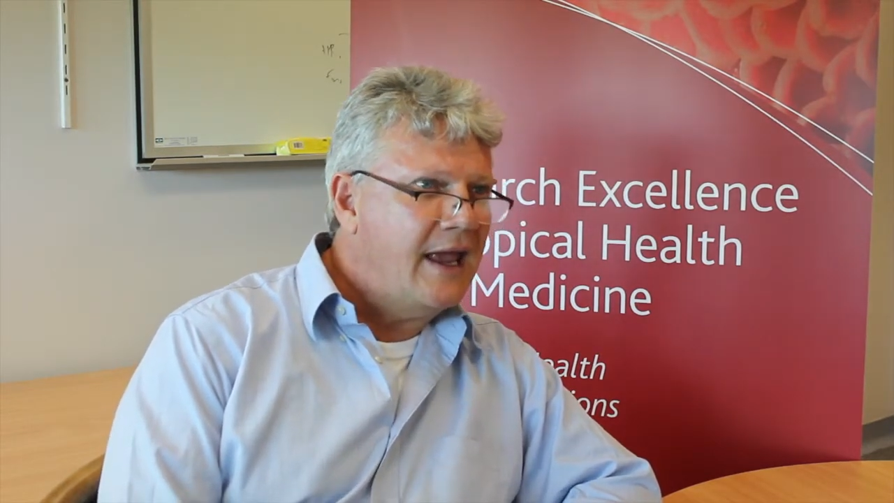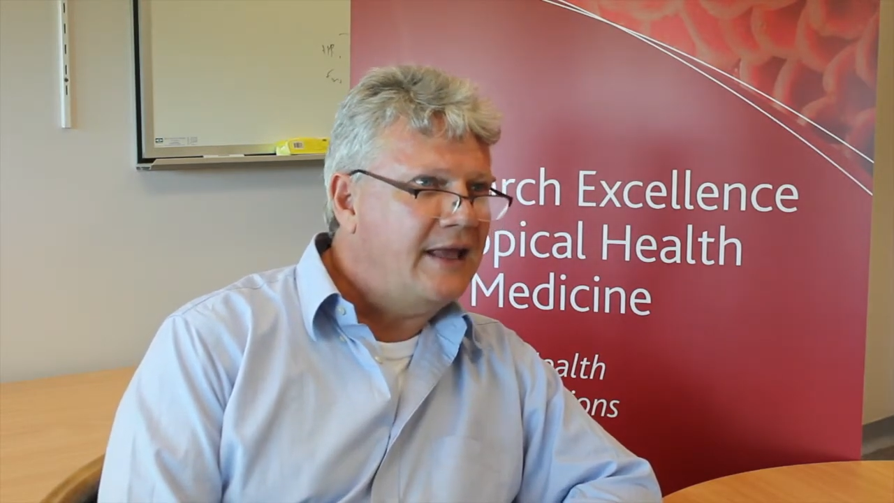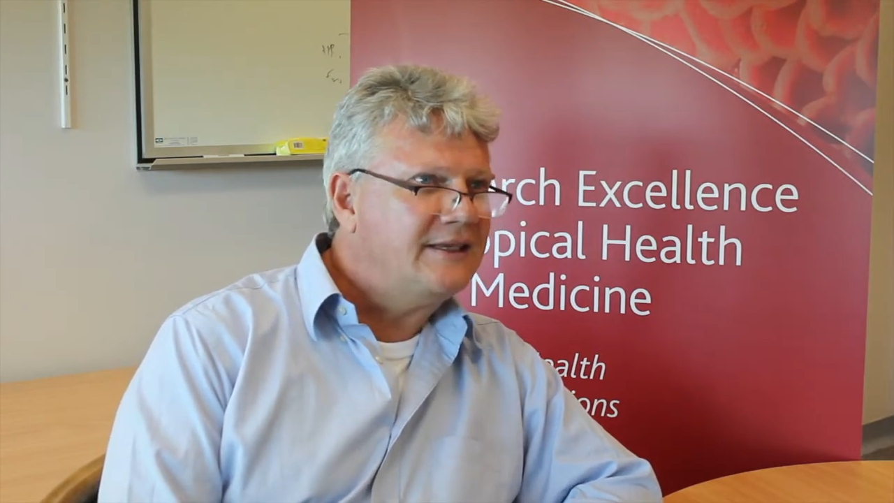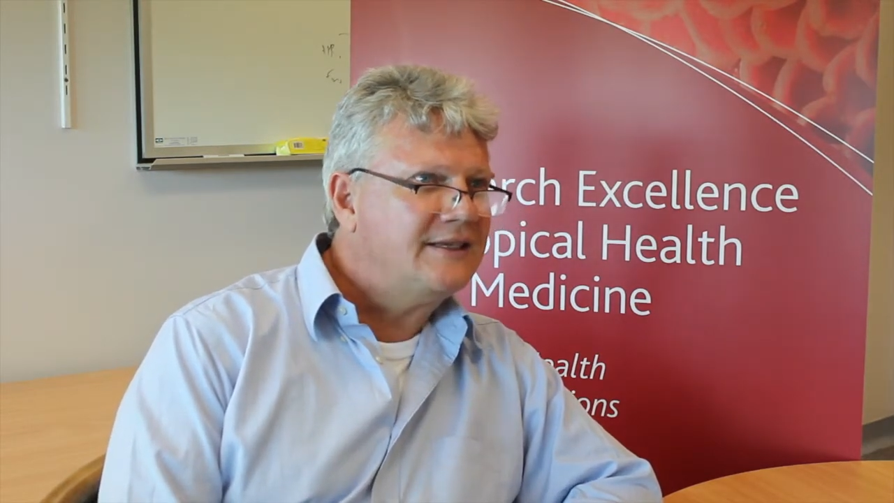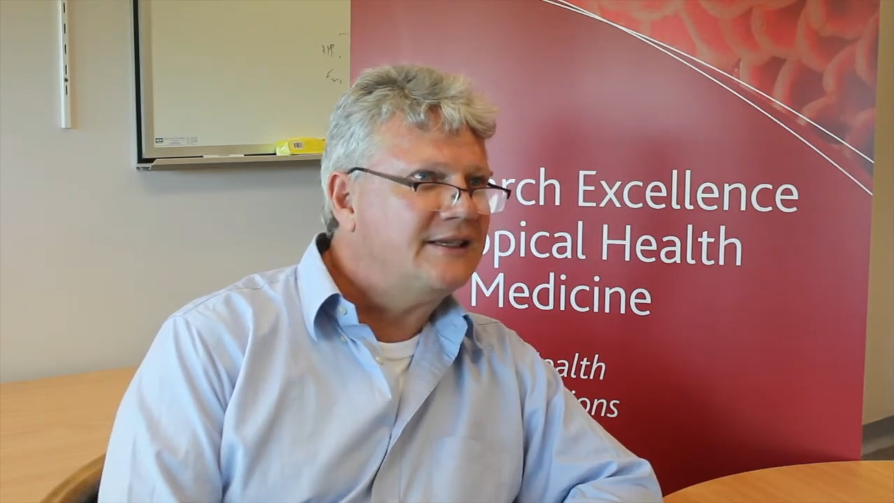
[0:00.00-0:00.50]

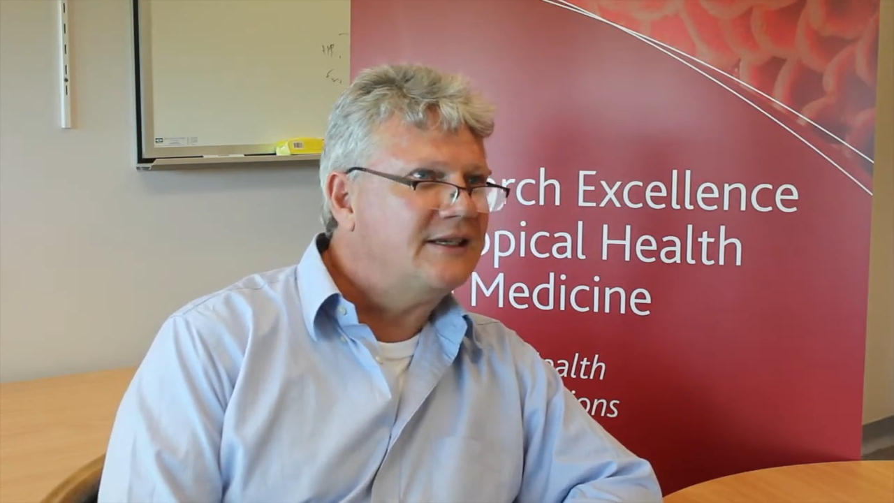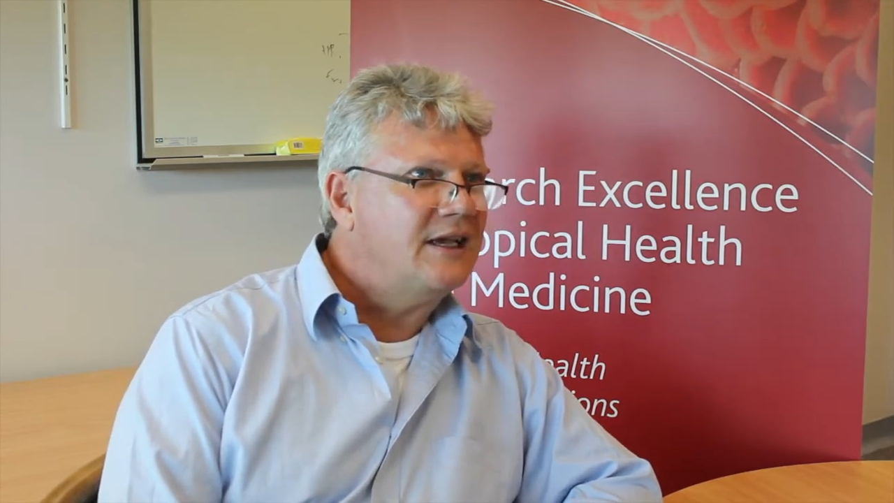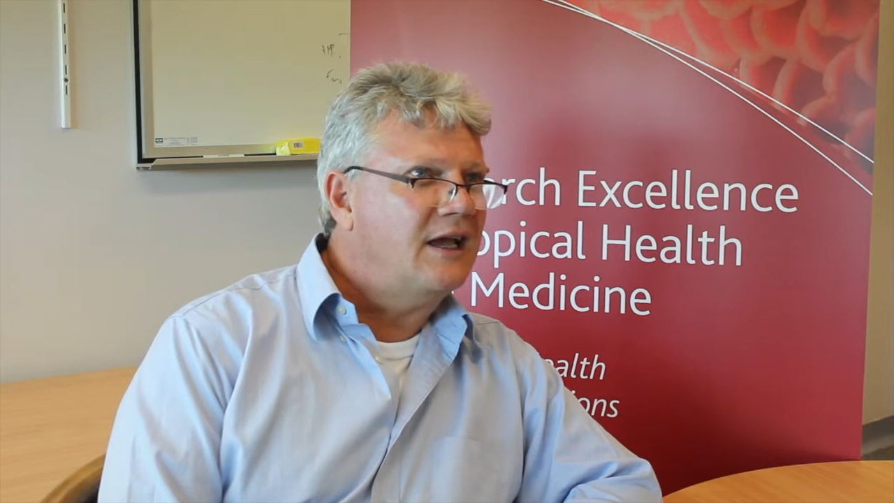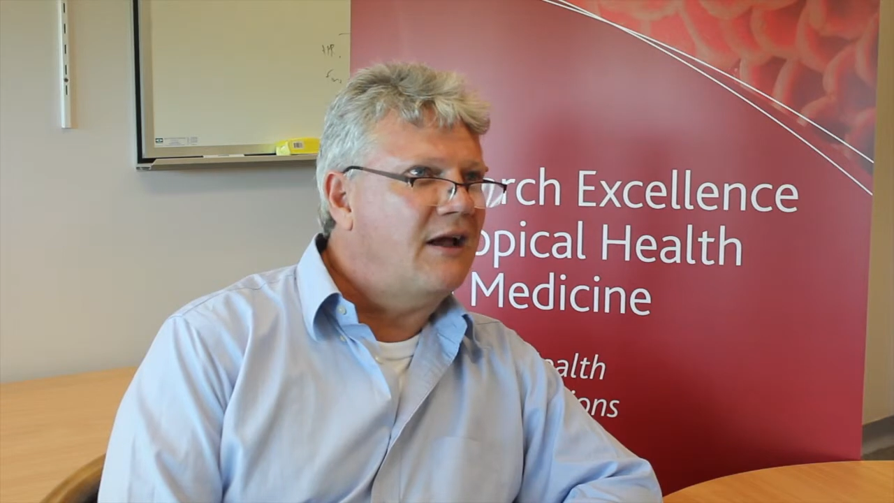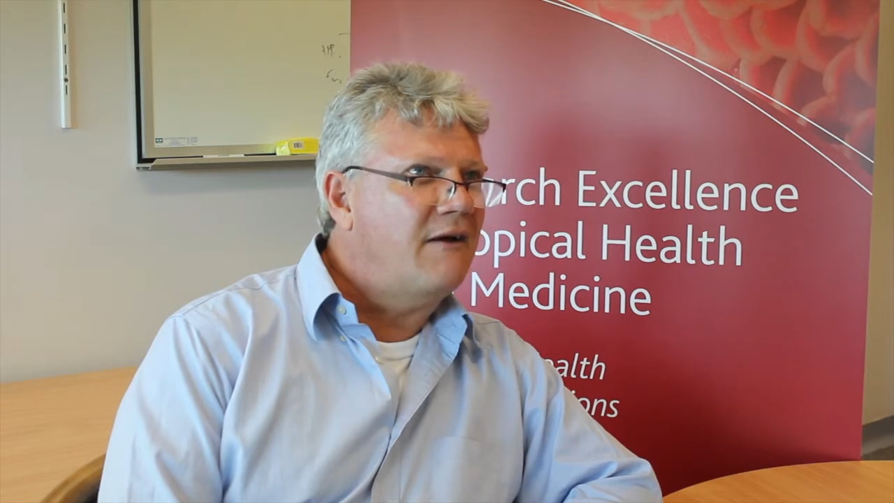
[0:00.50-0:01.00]

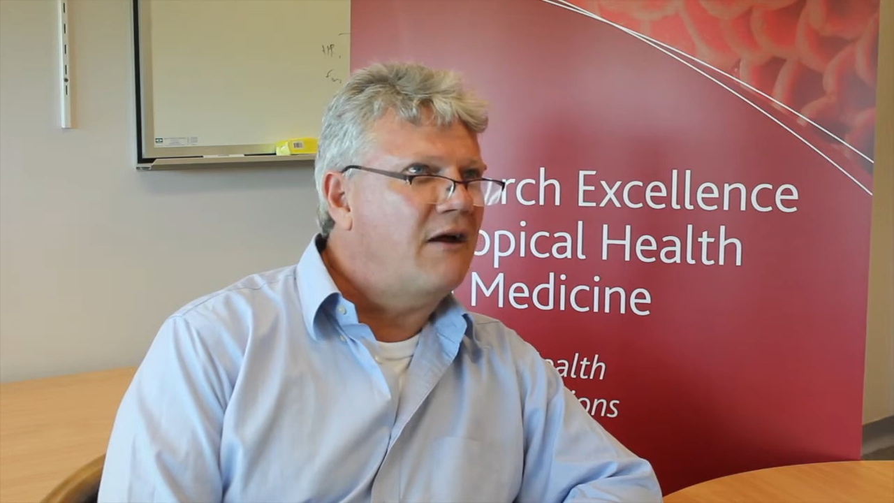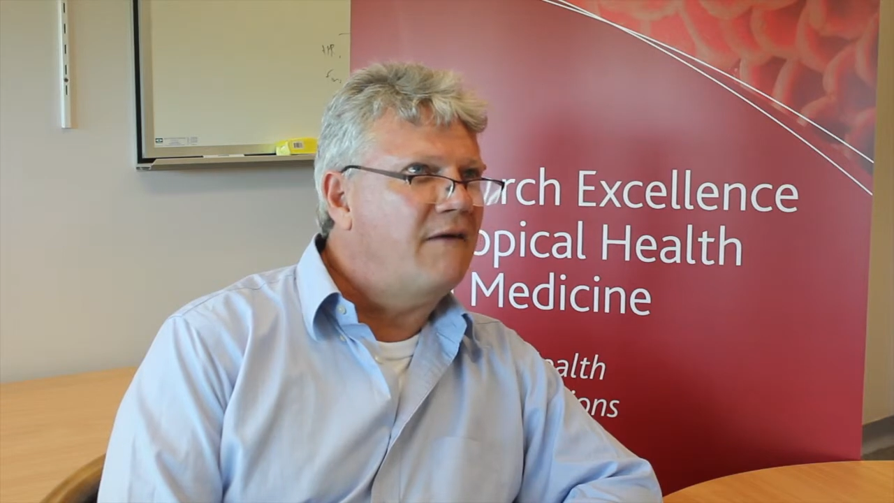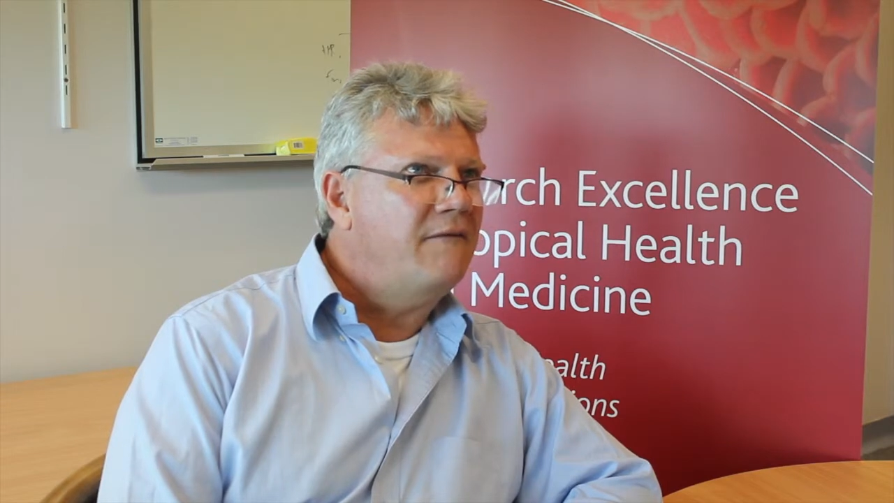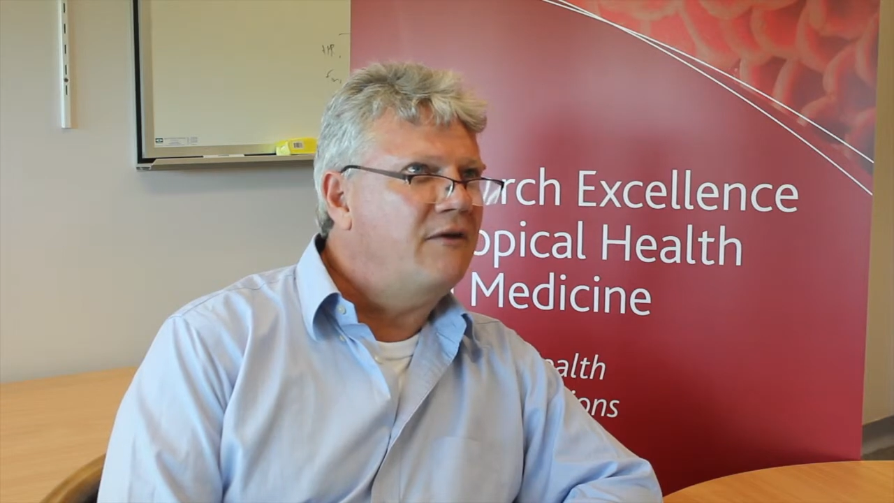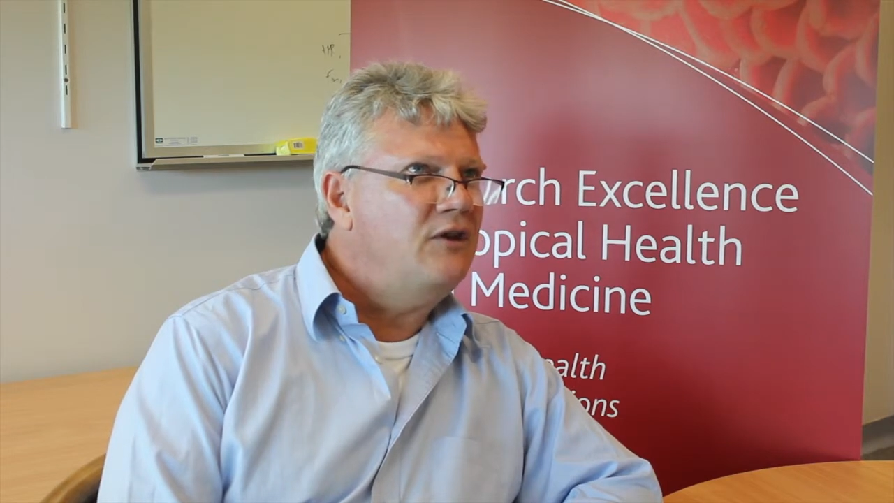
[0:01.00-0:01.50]
It's
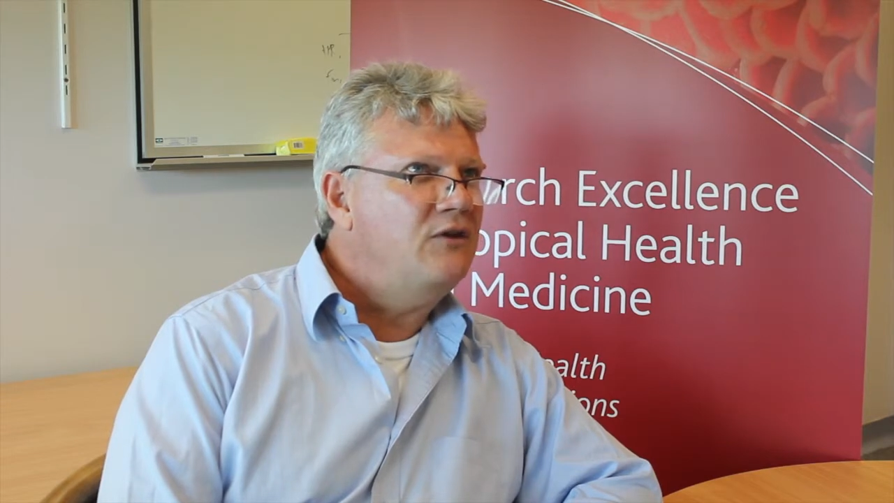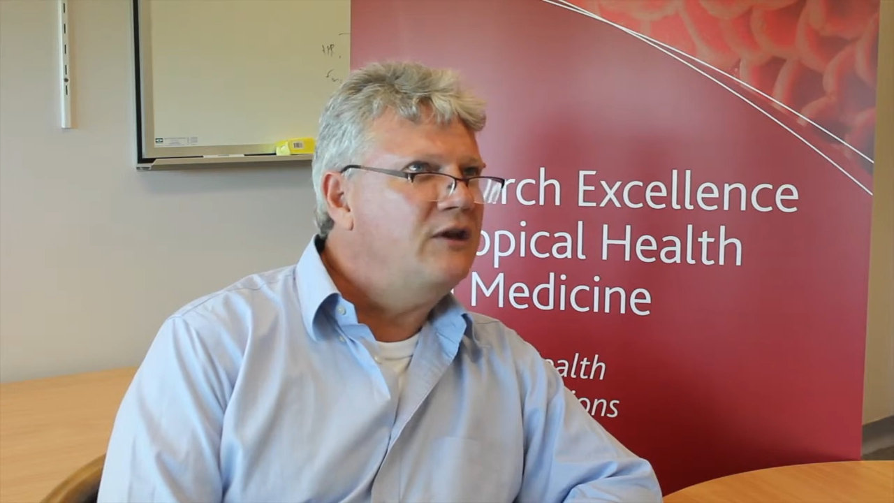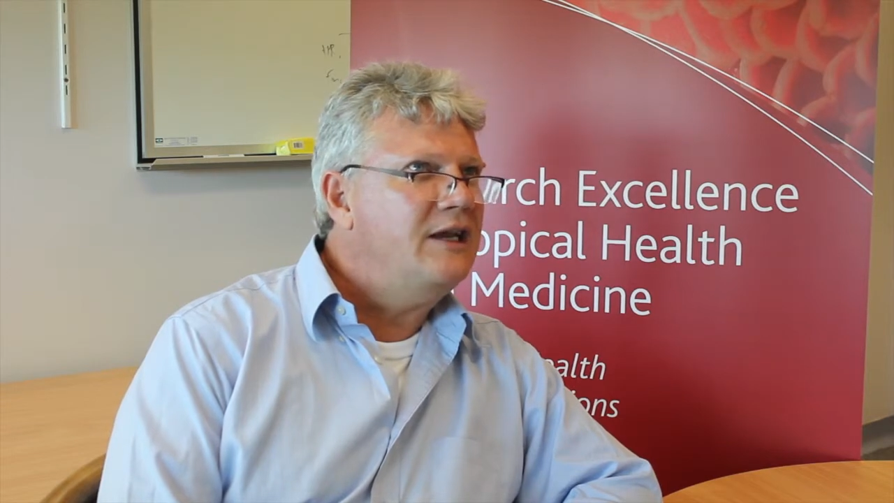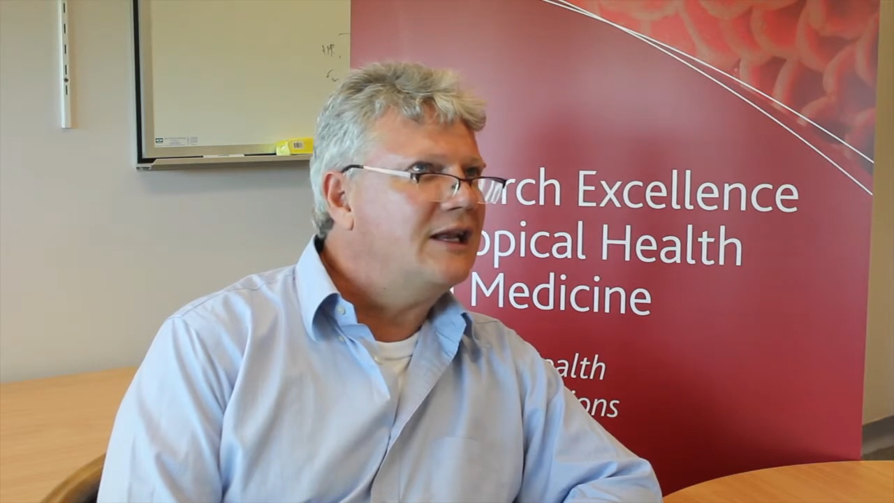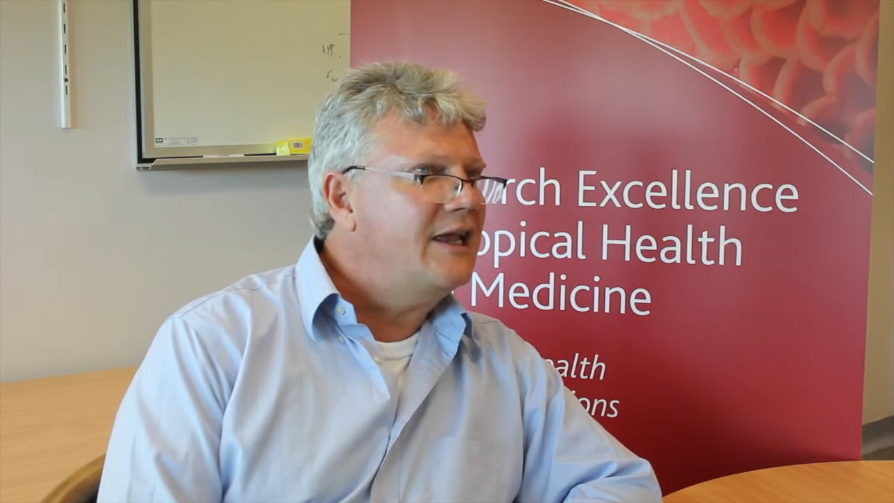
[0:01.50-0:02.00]

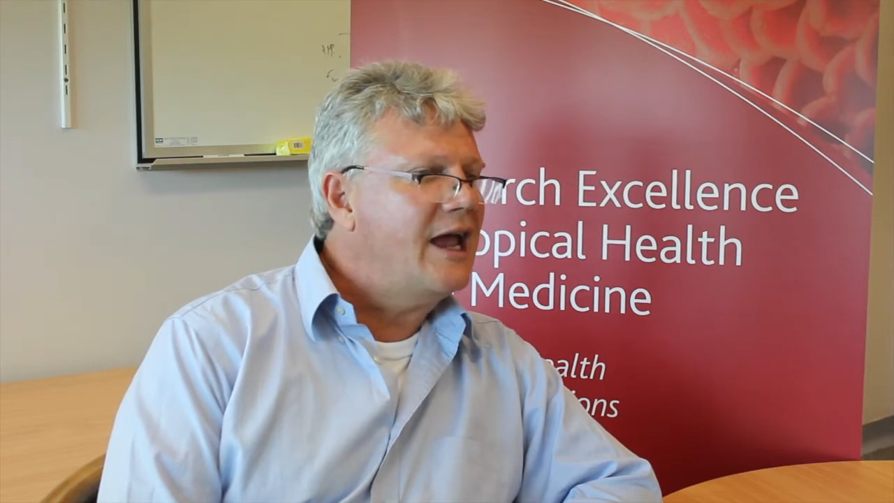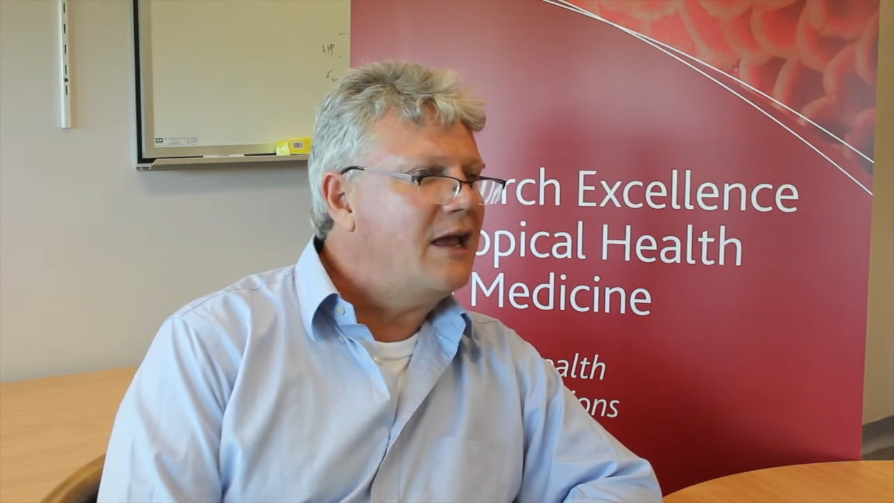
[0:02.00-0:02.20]
uniquely